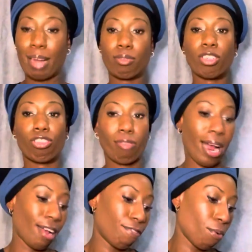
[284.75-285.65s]
out to
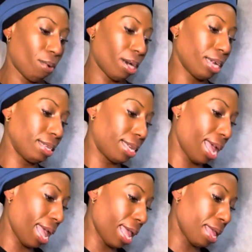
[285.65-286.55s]
dry for a
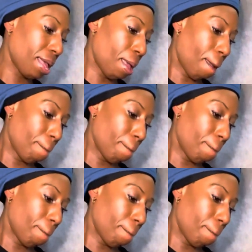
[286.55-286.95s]
day.